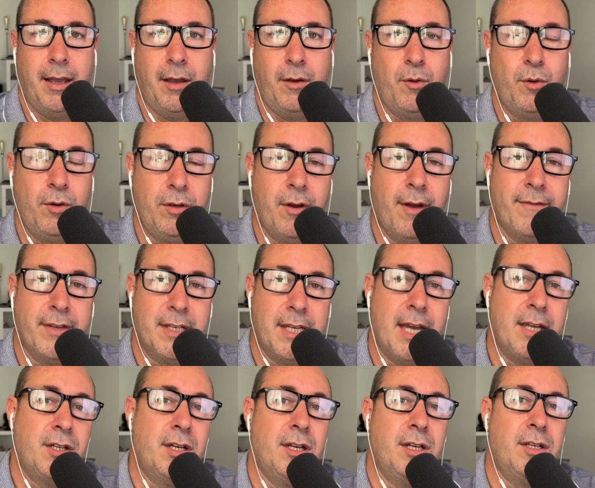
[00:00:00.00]
A good
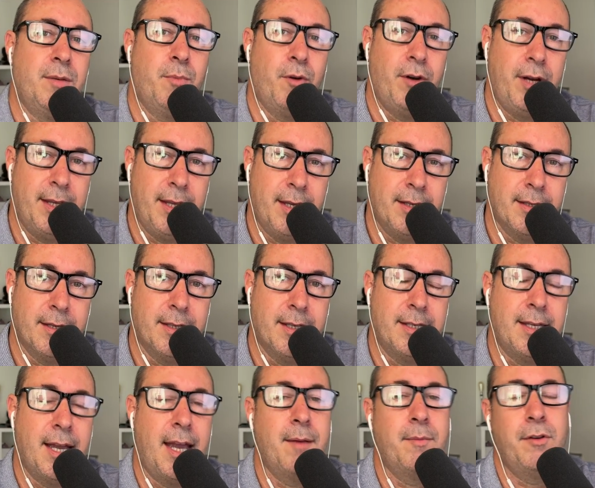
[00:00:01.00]
conversation is you're putting things on
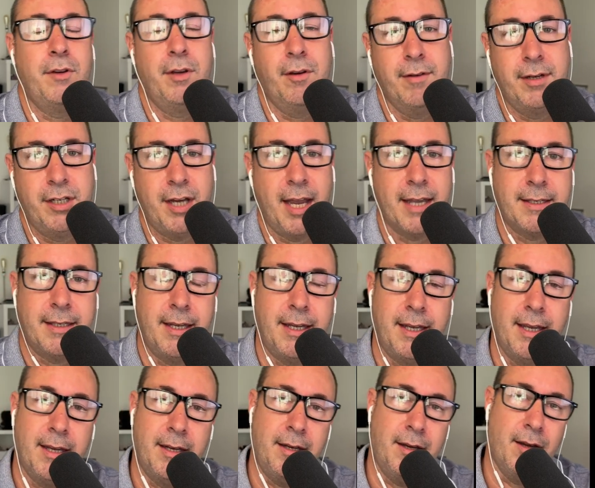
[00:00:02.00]
the table, you're
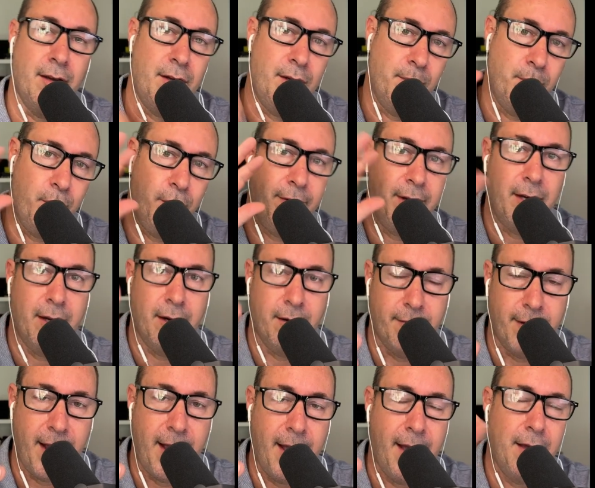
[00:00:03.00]
adjusting it, you're moving it
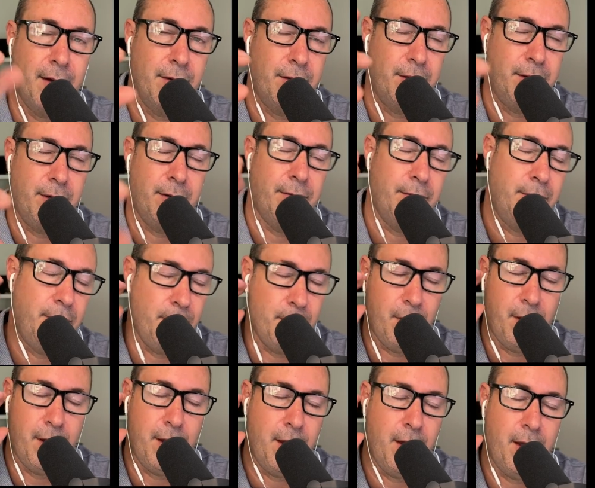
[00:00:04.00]
around.
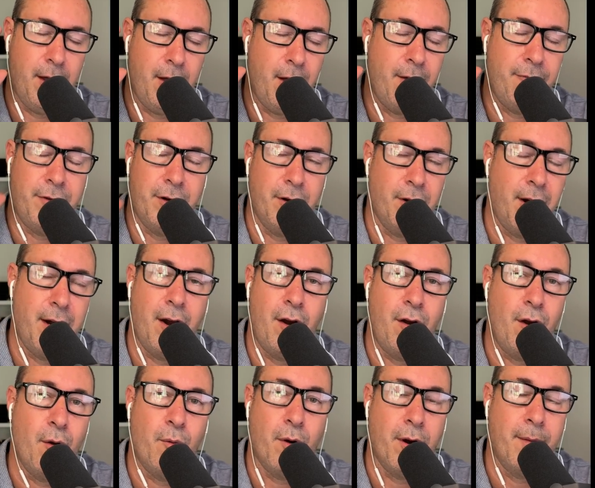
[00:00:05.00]
Often I
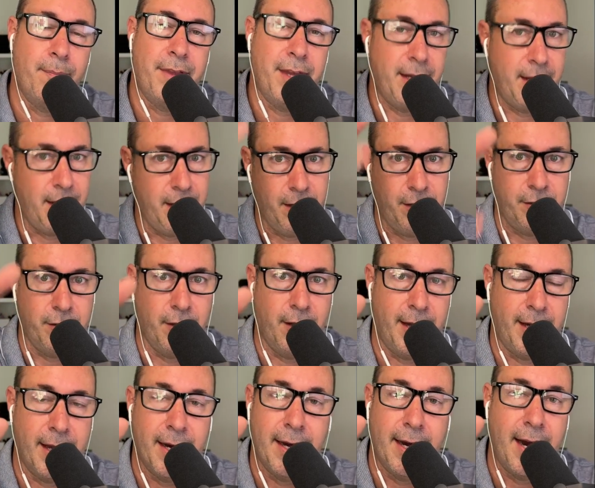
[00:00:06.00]
don't know what I'm thinking until
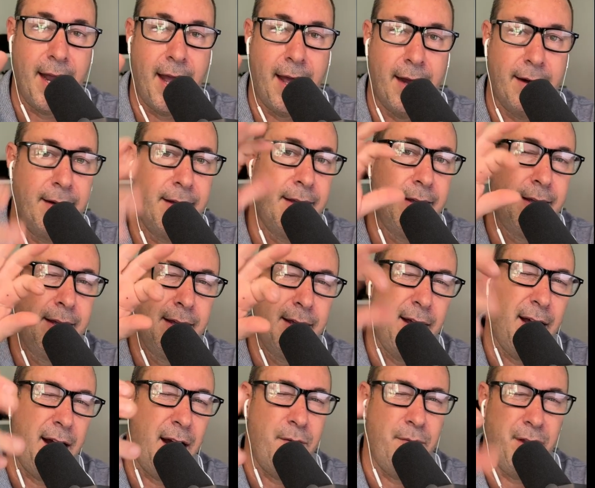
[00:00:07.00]
I get it out.
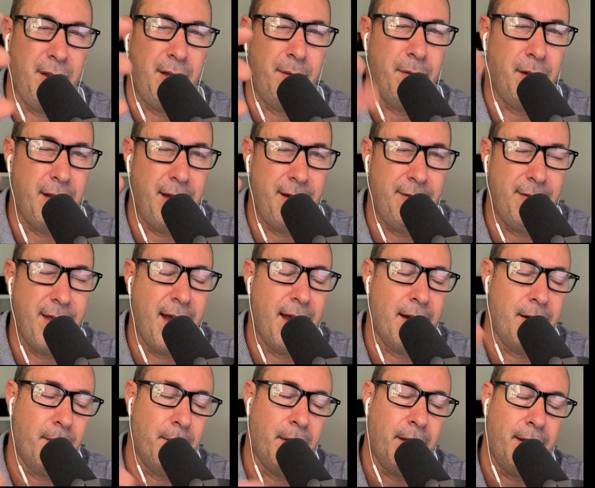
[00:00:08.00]
I don't really believe
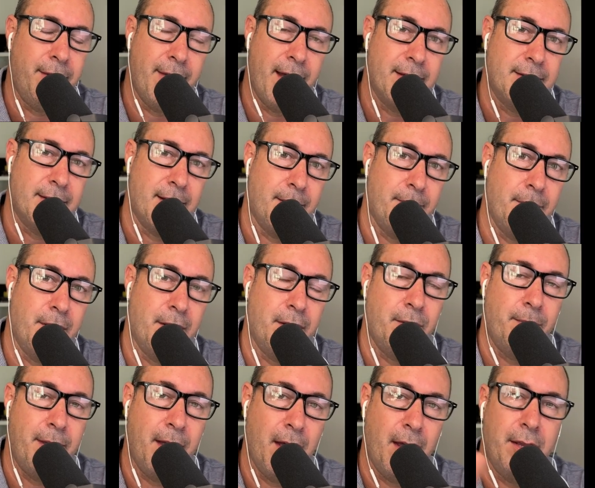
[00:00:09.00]
that. I believe that some a
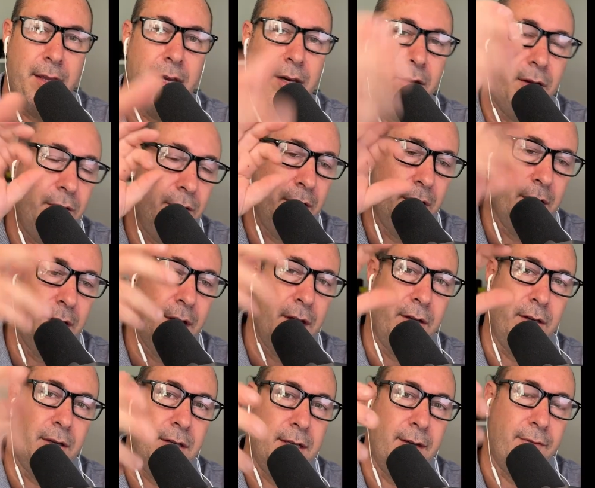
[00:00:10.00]
little bit, and then you
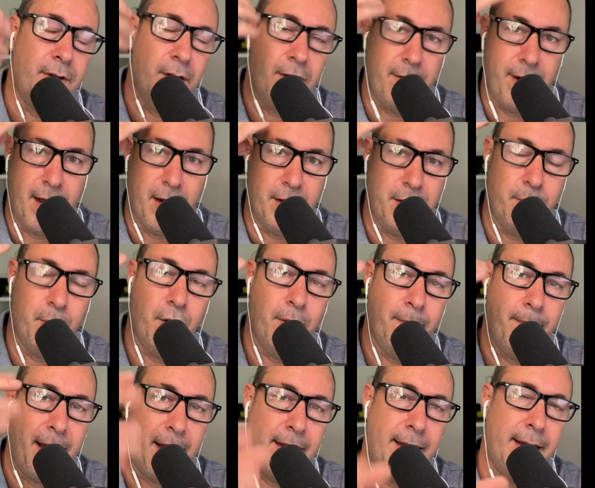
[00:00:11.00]
sift it around, you put
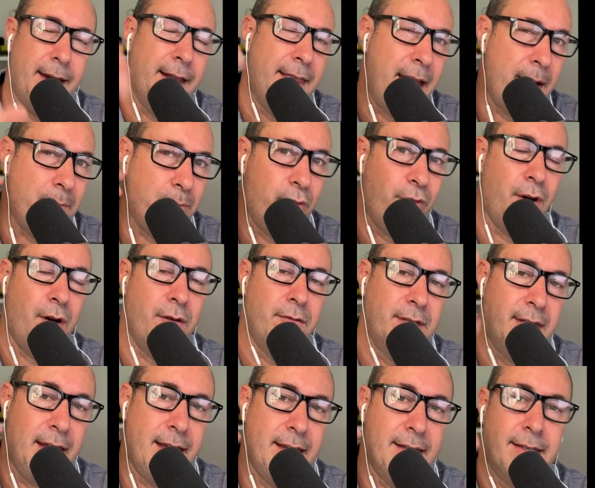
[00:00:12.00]
it back in. And that
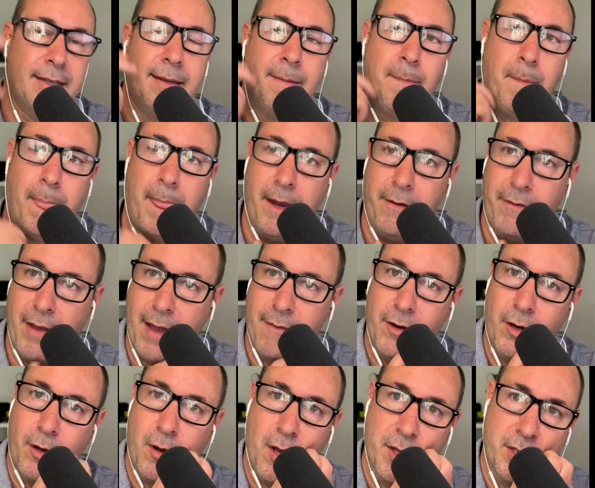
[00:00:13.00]
process, if you
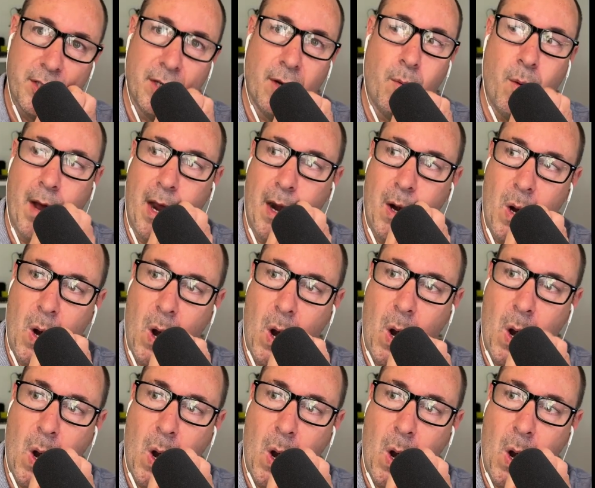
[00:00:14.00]
haven't got someone,